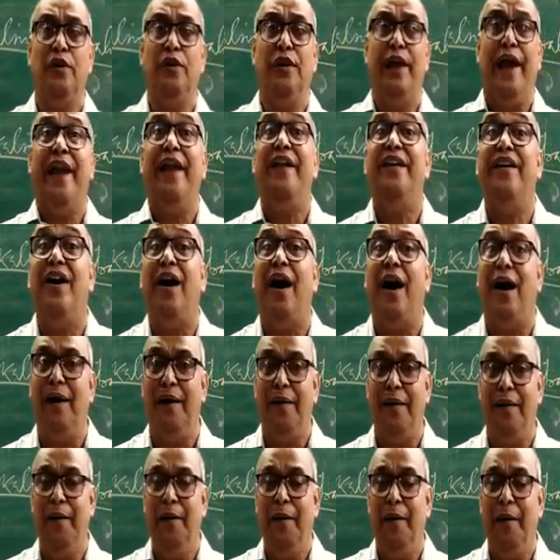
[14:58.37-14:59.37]
area,
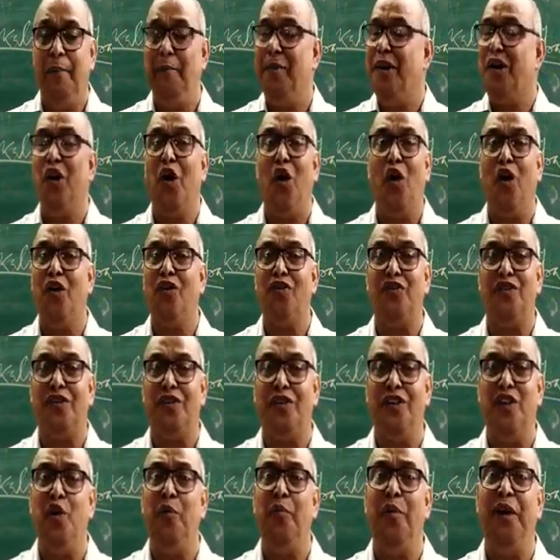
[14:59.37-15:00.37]
because
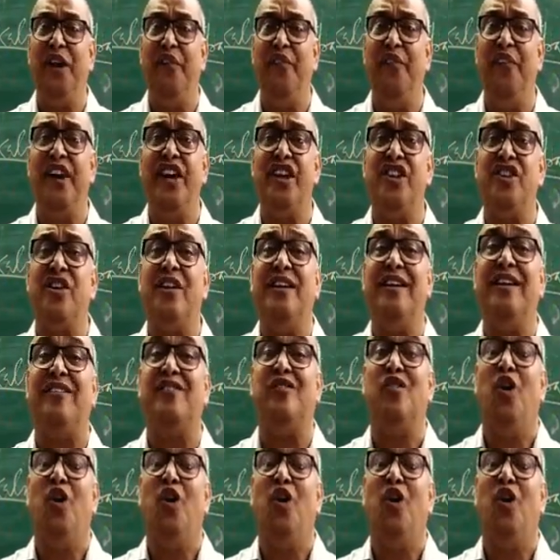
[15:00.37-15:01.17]
dehumidification is